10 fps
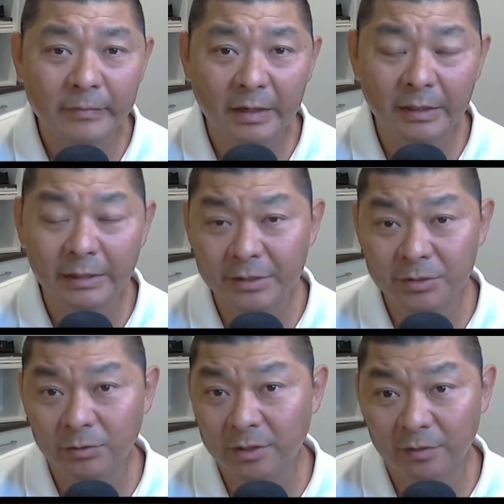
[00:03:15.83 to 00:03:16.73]

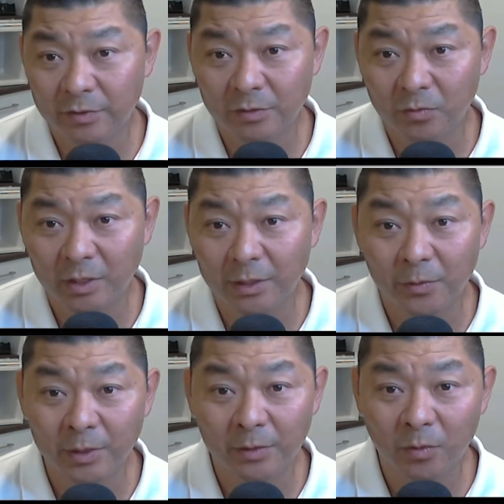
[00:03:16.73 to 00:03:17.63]
unless you interviewed
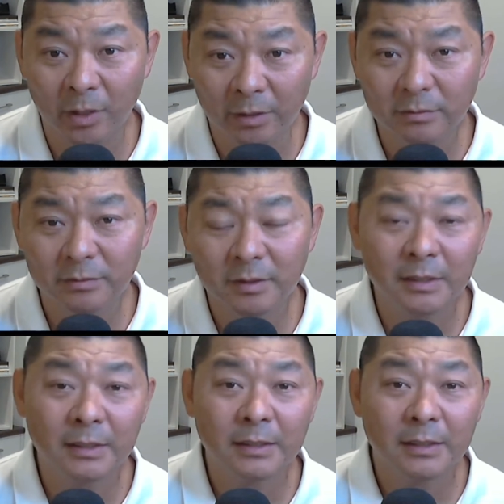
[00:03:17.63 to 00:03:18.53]
really well,
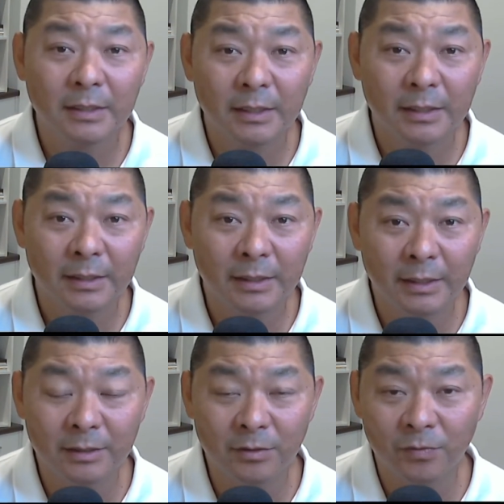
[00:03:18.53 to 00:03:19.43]

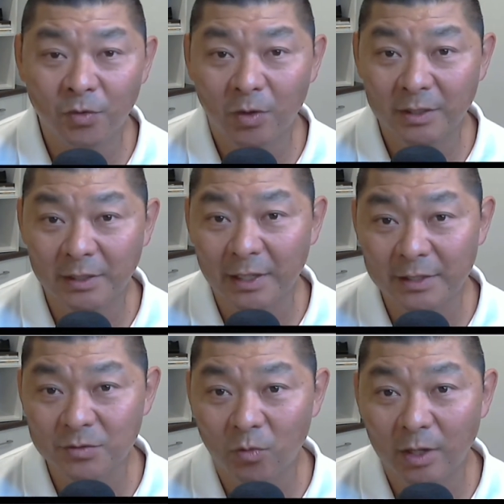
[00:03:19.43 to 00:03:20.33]
and if you are the
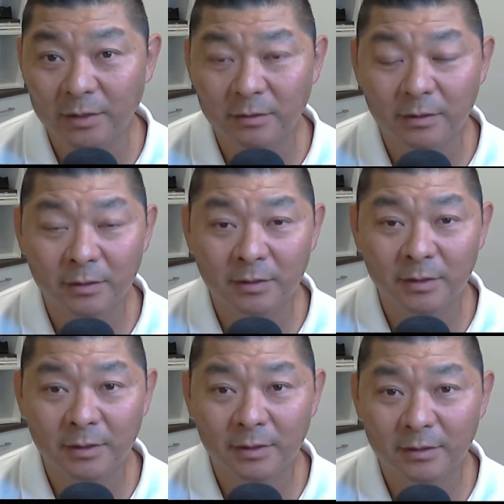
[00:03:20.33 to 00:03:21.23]
last one in
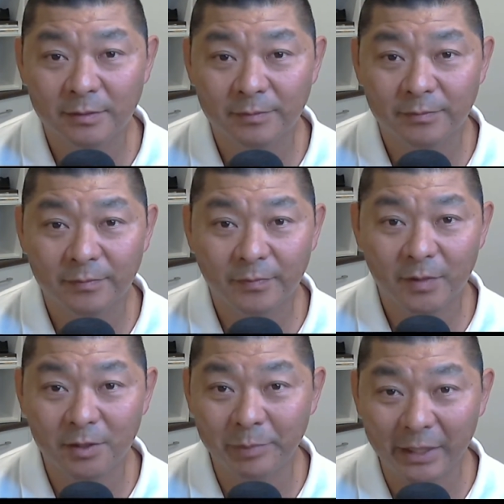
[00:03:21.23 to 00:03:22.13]

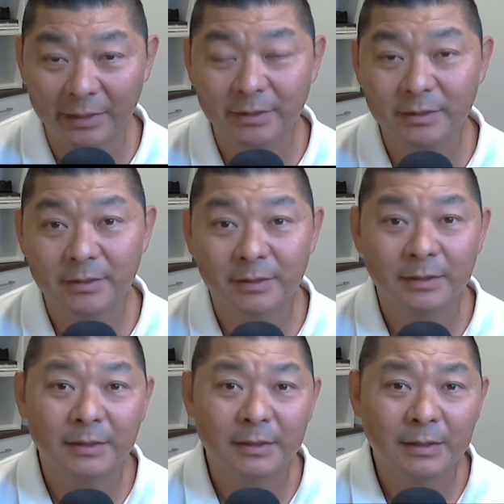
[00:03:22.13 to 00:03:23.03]
the planet.
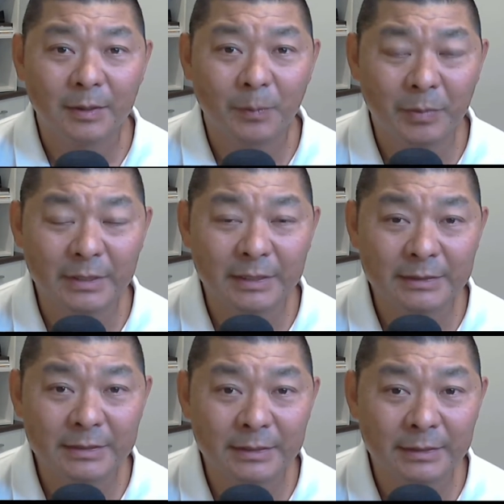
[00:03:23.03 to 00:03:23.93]

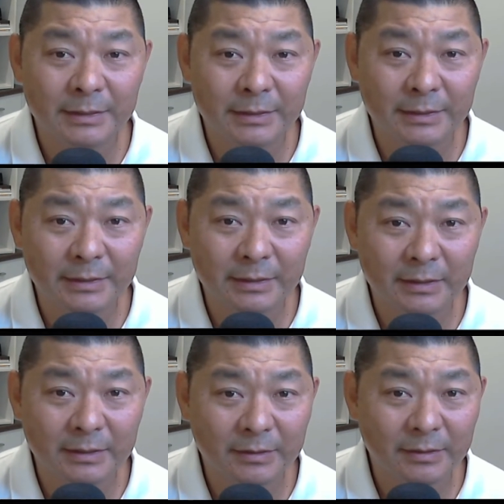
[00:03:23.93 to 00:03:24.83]
But
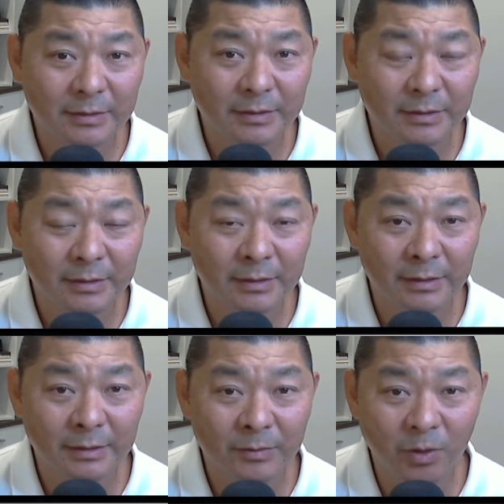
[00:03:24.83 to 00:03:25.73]

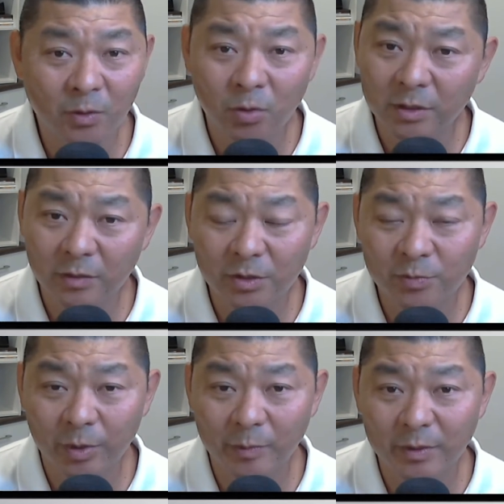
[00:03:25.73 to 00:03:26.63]
the recruiter
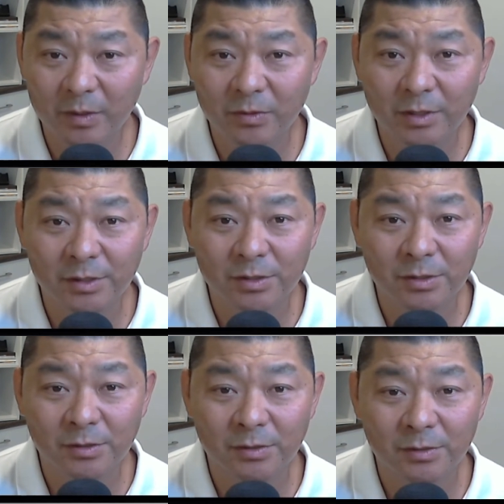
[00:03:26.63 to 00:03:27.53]
is probably going
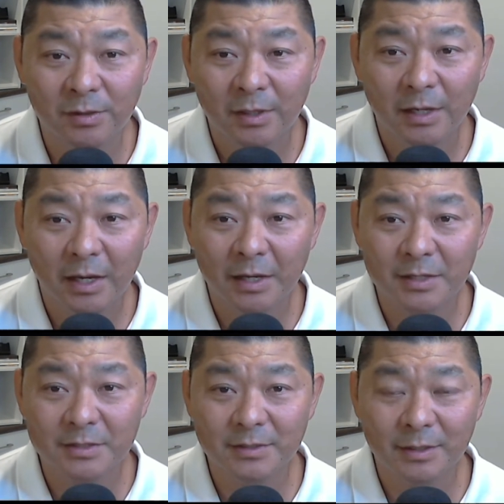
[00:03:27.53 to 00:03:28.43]
to
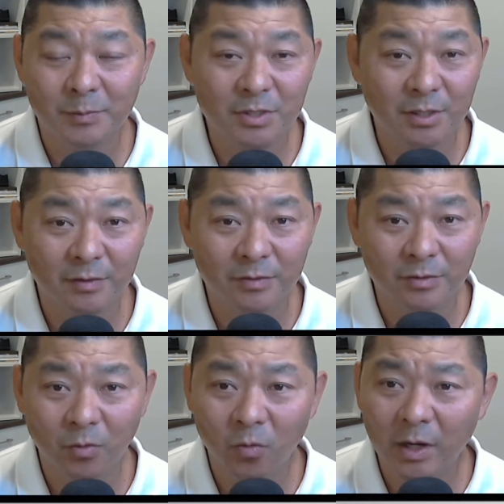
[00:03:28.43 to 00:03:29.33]
ask
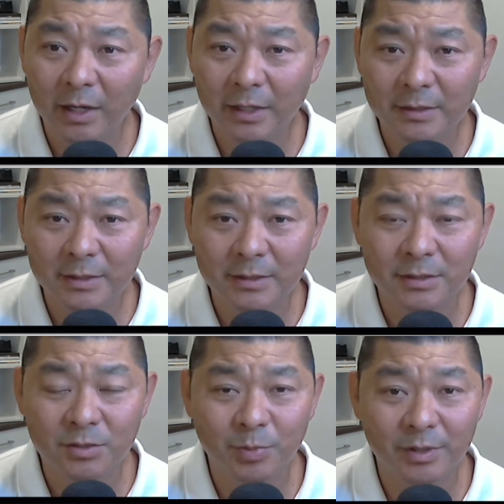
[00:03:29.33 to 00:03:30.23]
themselves, why did
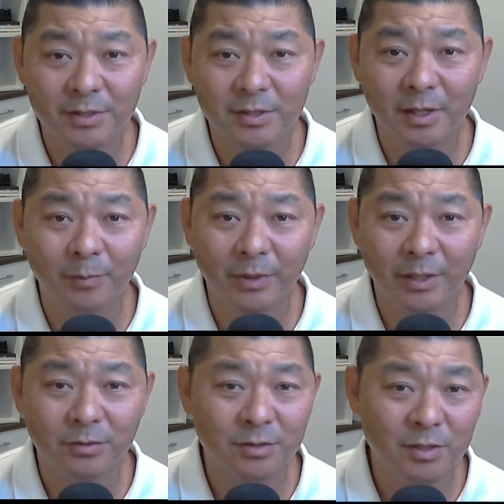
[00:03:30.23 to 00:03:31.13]
this person
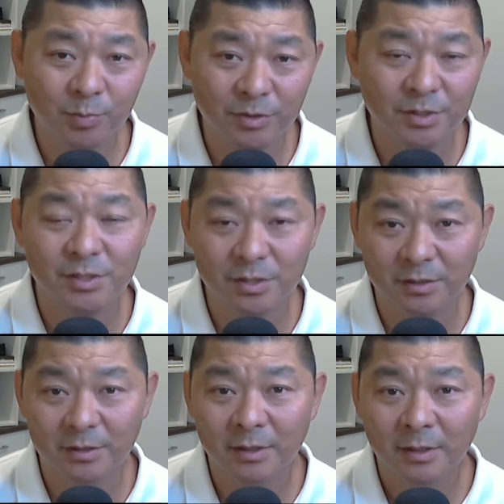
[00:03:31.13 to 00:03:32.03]
apply to this
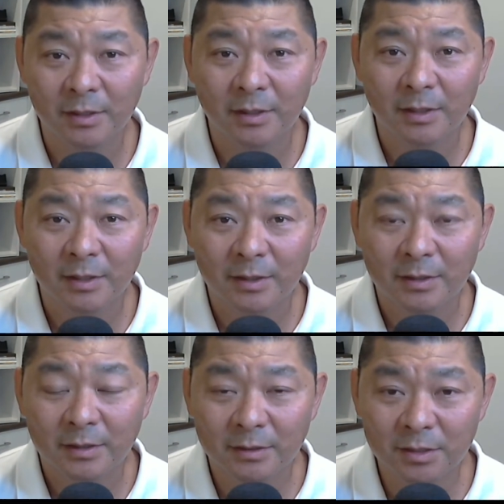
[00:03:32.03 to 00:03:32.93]
position?
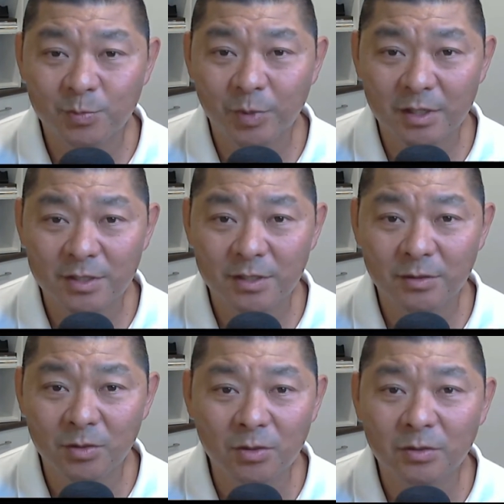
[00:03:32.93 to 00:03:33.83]
This
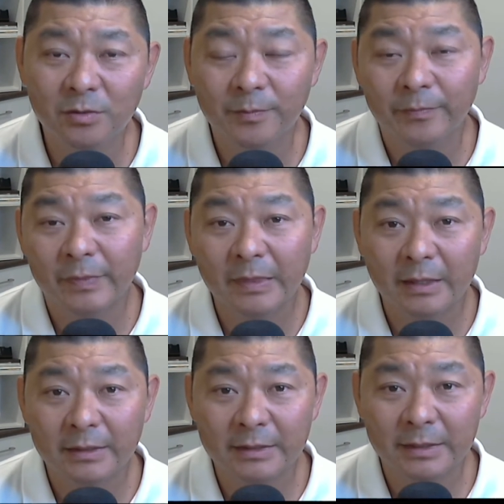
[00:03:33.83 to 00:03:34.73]
person knew
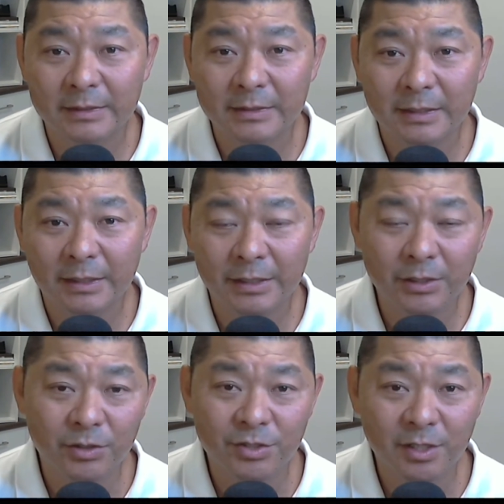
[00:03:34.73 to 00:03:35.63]
that
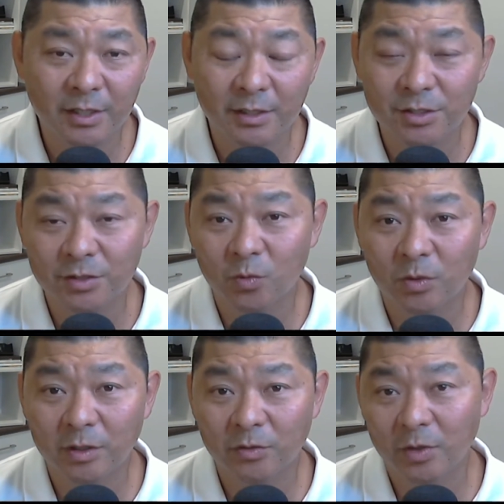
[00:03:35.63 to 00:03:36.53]
he or she can just
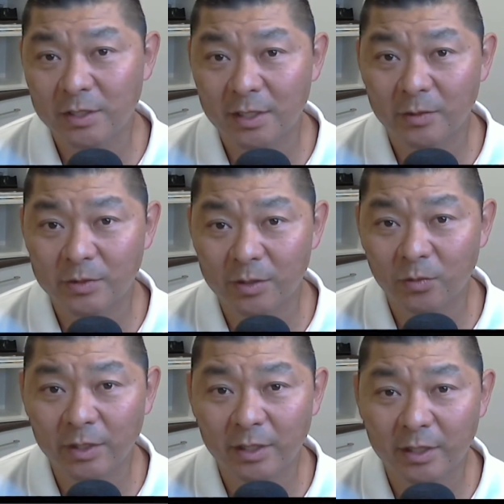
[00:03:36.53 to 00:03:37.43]
work 20 hours a
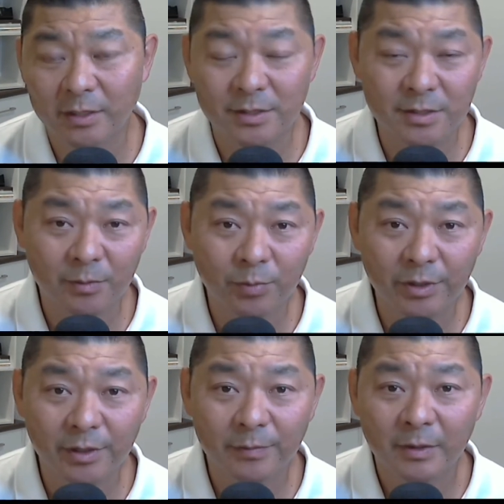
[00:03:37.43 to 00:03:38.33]
week and is
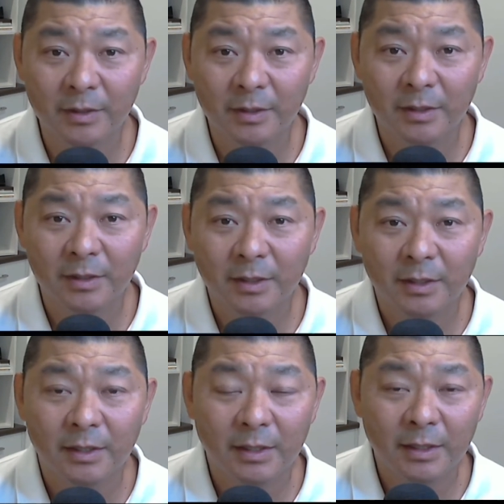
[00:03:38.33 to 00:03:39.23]
temporary,
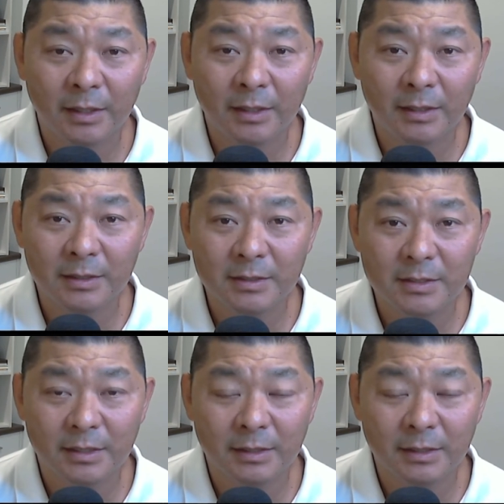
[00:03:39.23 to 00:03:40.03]
and